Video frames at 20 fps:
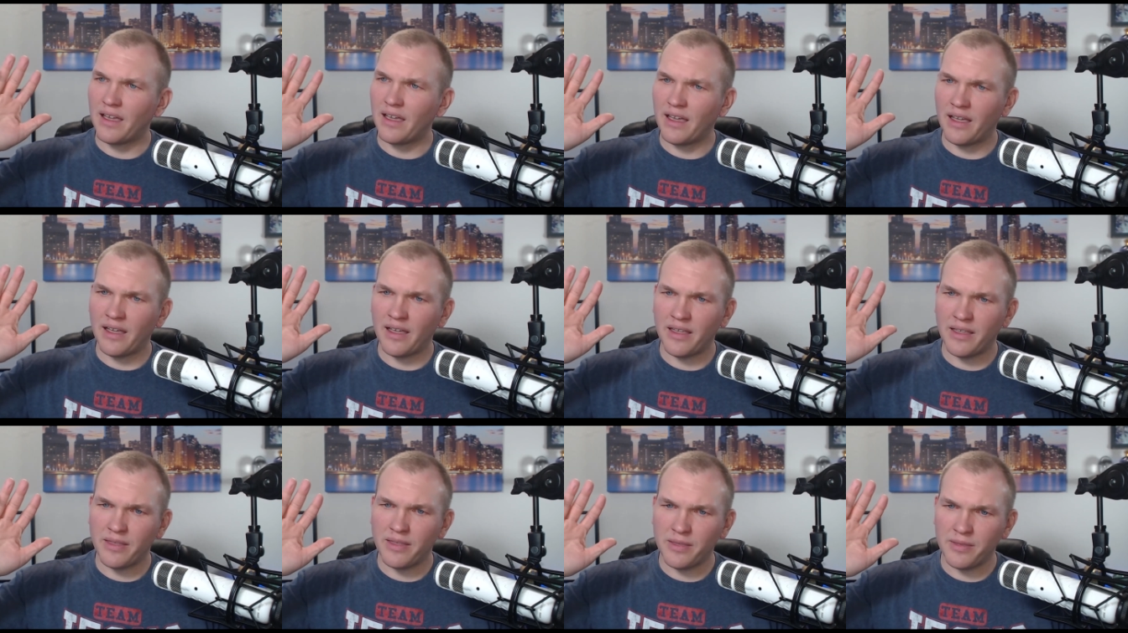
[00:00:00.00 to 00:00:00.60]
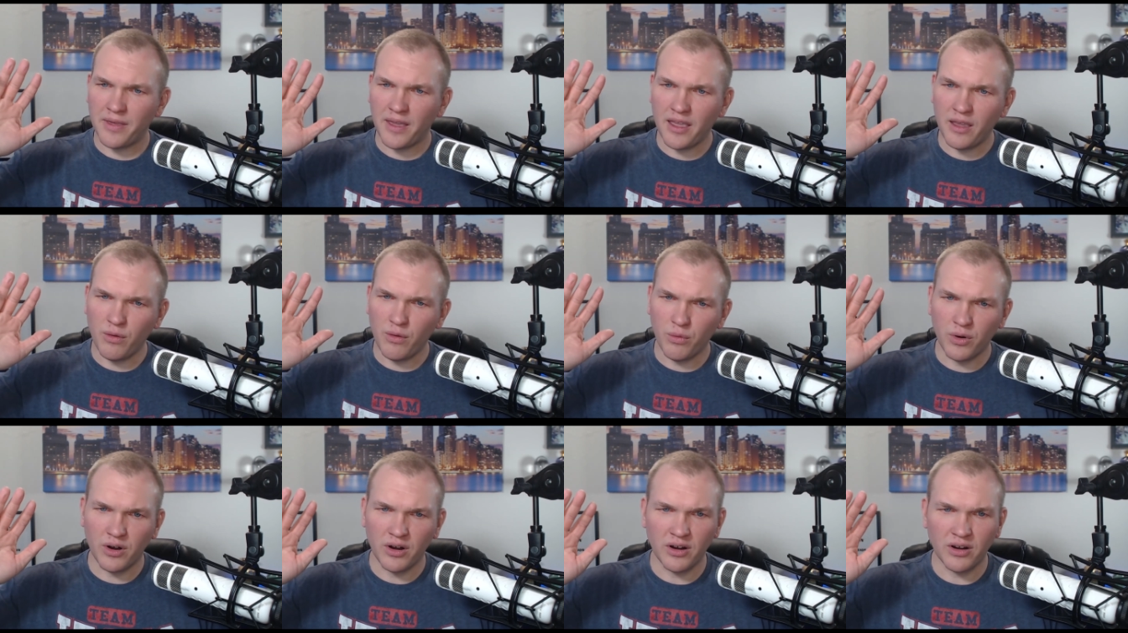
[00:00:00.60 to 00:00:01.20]
They
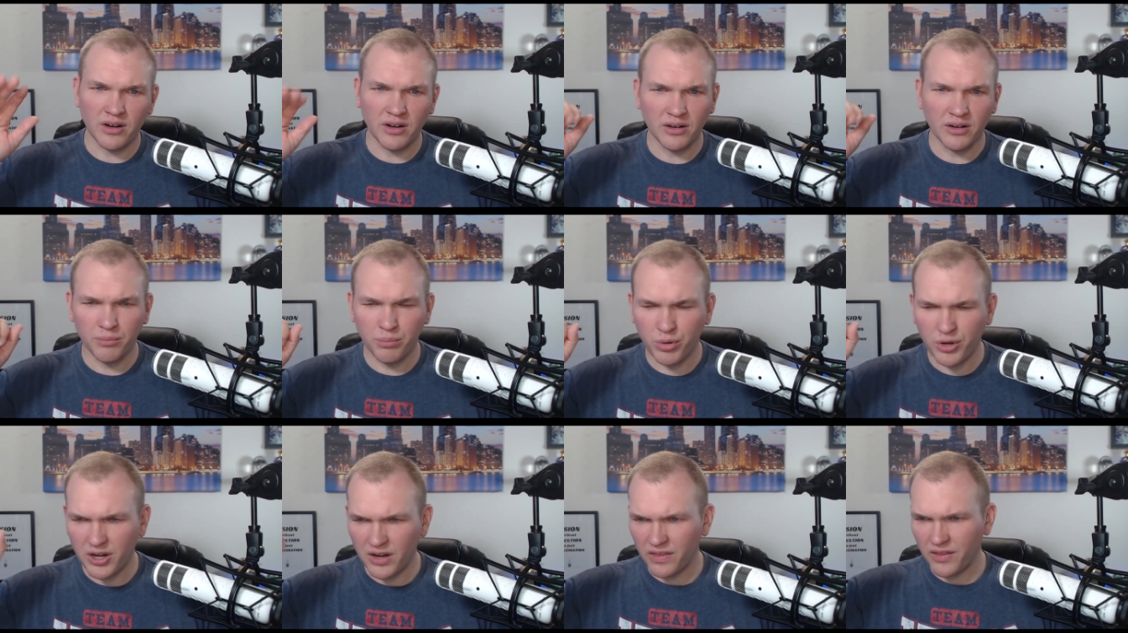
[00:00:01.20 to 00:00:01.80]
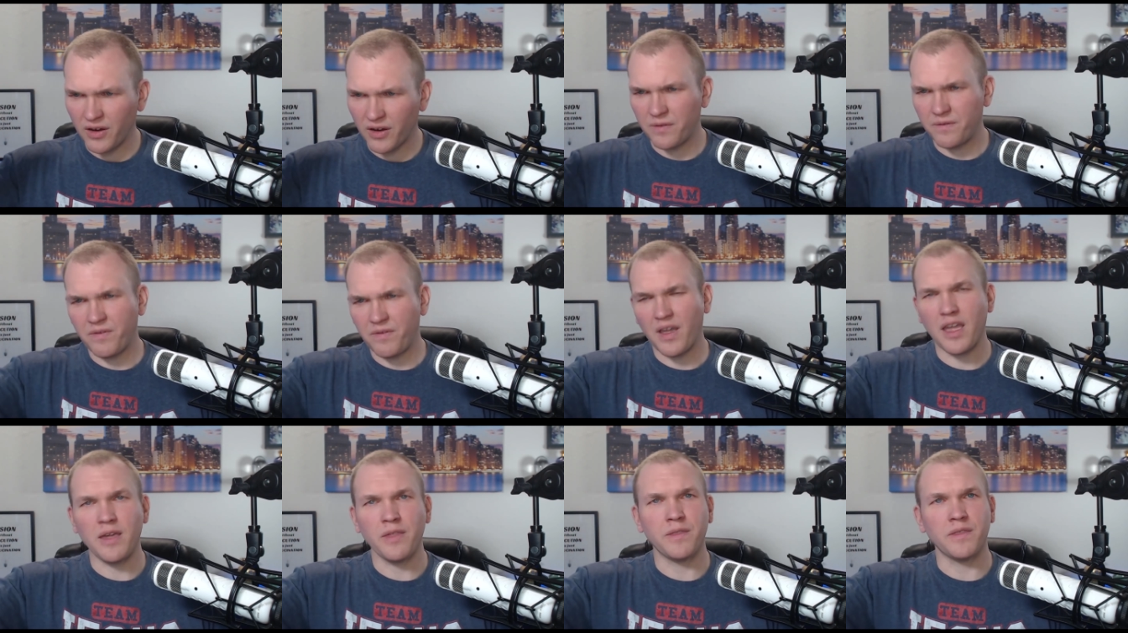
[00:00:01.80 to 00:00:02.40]
were putting their
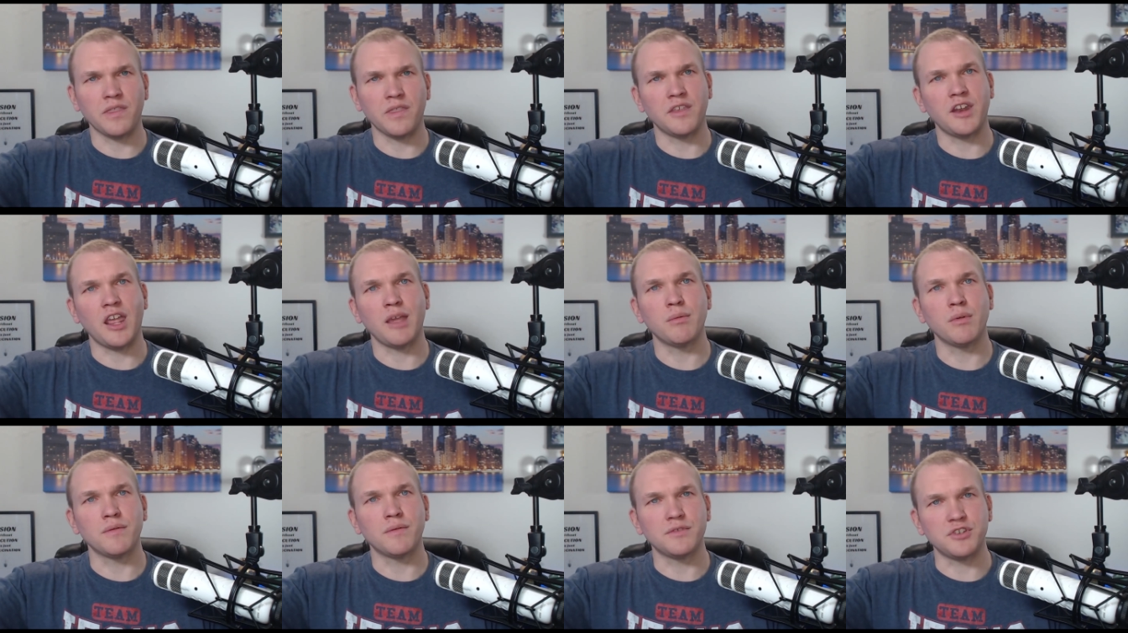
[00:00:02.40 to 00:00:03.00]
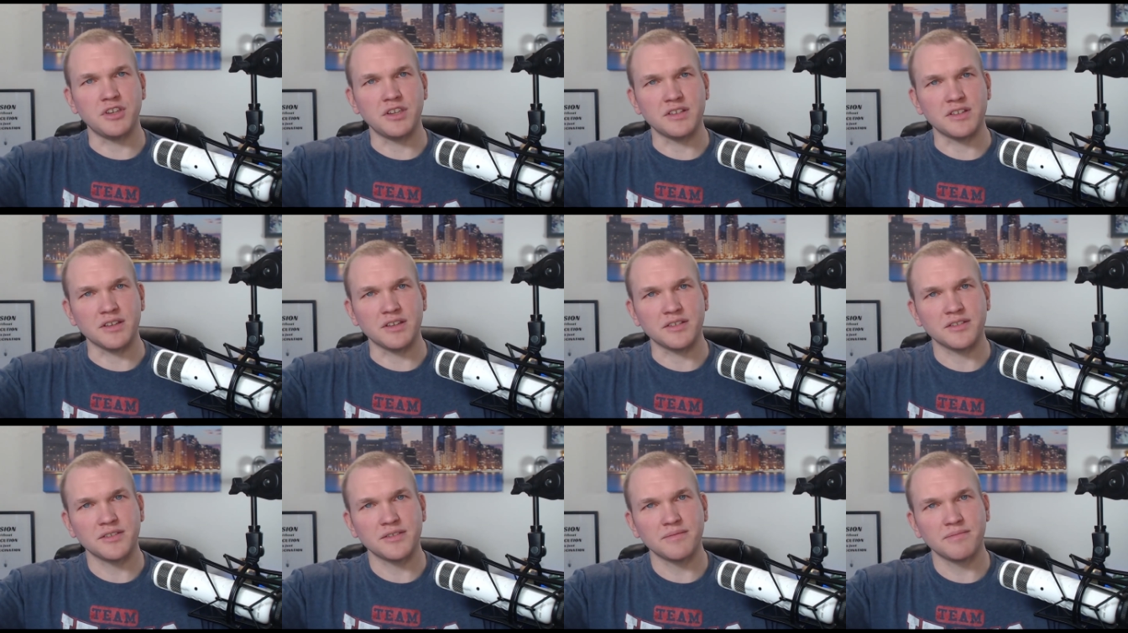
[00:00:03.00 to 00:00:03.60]
faith in the name of
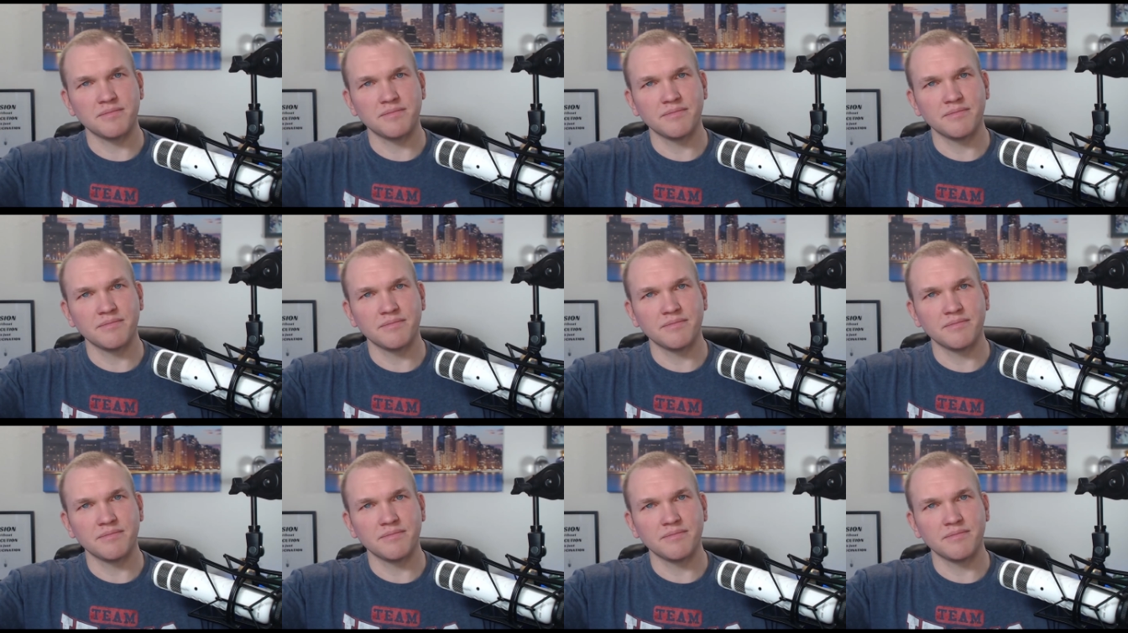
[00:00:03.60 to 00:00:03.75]
Jesus.